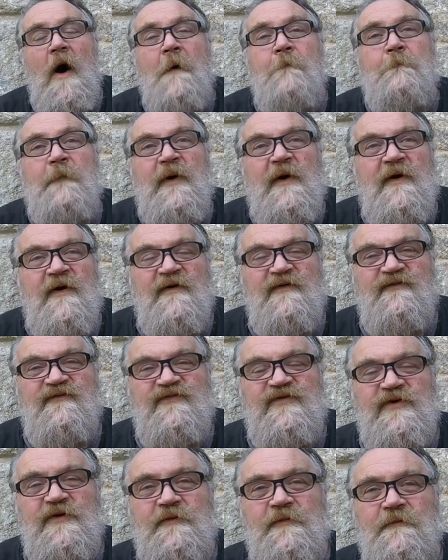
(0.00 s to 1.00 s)
a
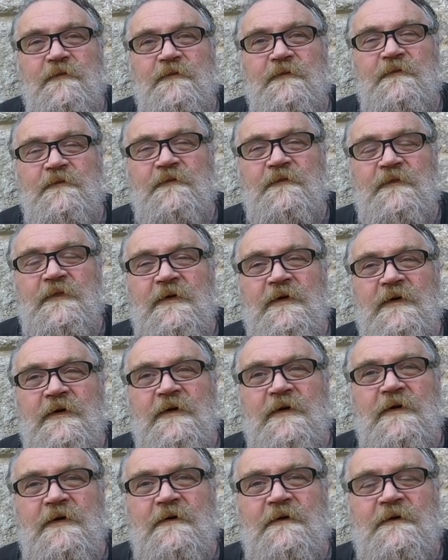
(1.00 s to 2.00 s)
perfume.
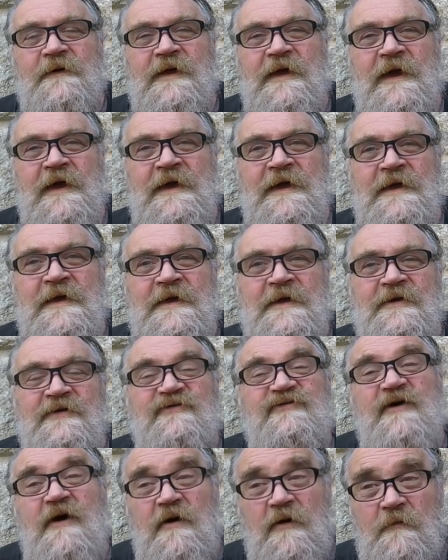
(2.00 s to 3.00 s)
Okay,
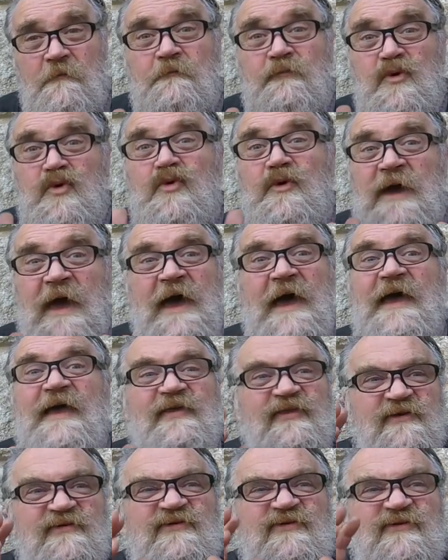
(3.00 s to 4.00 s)
so bouquet,
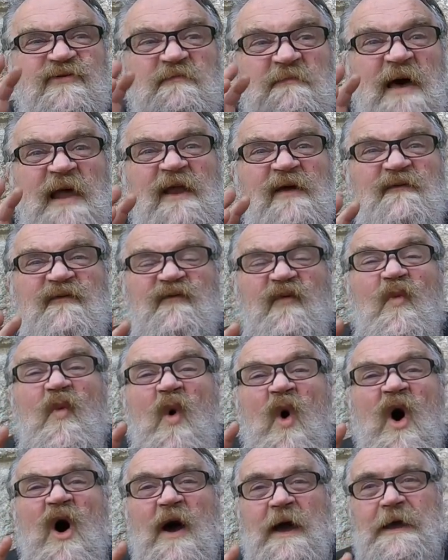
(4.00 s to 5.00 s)
the smell of
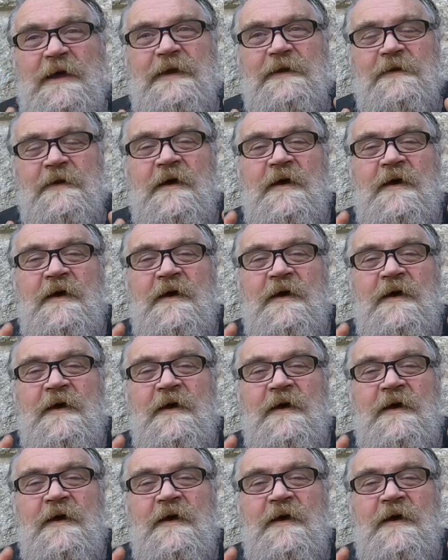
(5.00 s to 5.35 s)
wine,